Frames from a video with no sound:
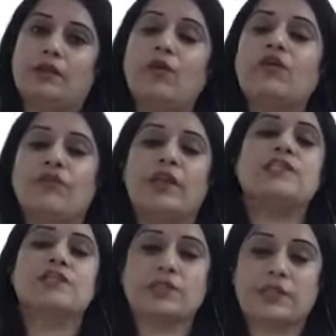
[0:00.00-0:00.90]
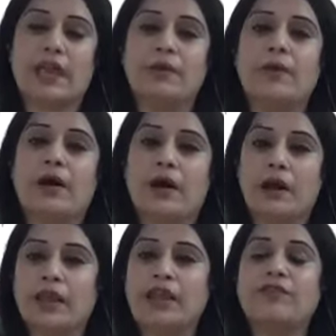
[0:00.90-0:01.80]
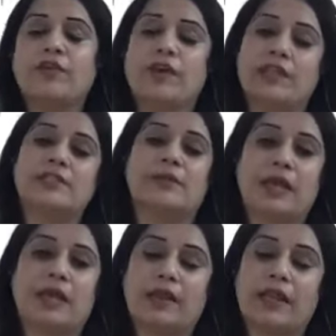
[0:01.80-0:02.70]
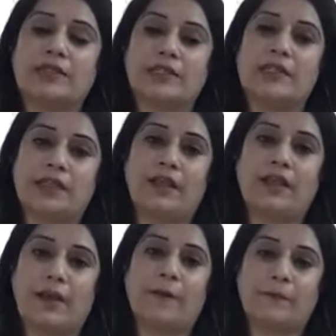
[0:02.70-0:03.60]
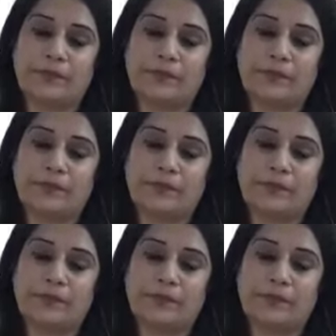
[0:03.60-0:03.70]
Don't waste your time again for next semester, next intake. Yeah.